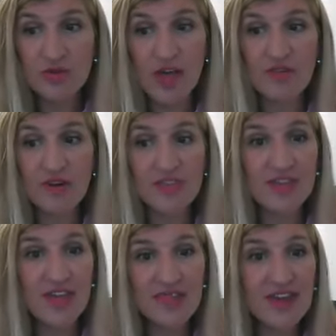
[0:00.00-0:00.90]
to
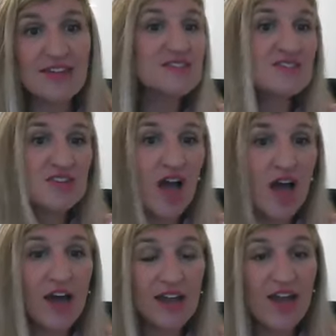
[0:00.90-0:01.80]
everything that is
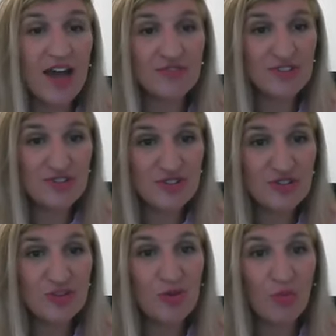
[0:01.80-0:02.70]
not have to
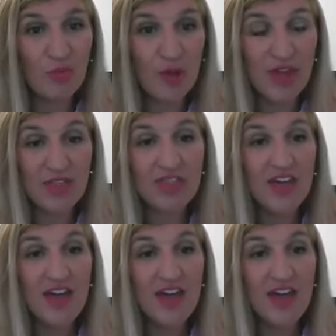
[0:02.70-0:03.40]
do with